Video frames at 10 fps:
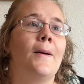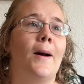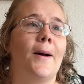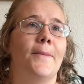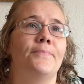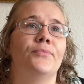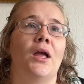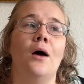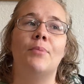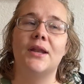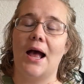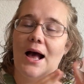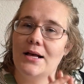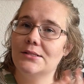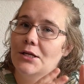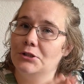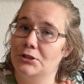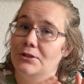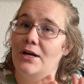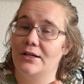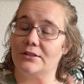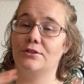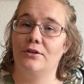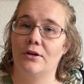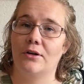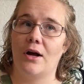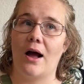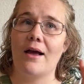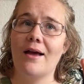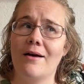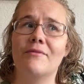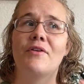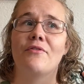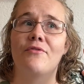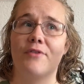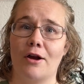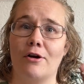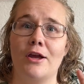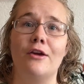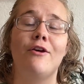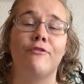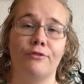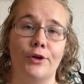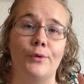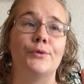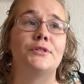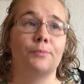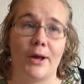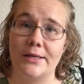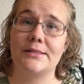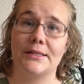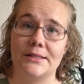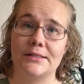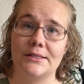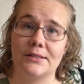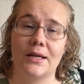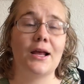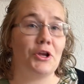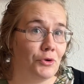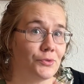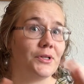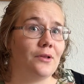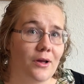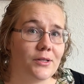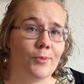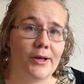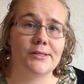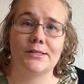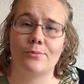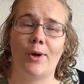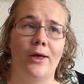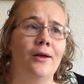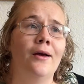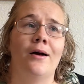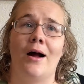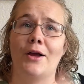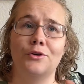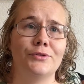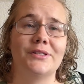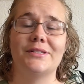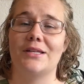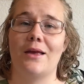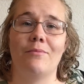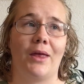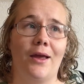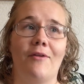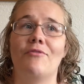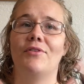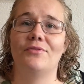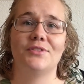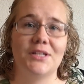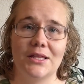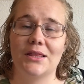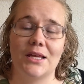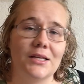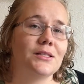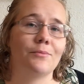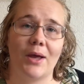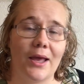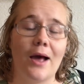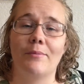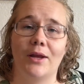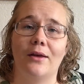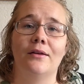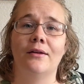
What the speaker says: But as I learned how to cook, I have very few spices. And I use a lot of spices, but I use the same like 15 things in my cabinet.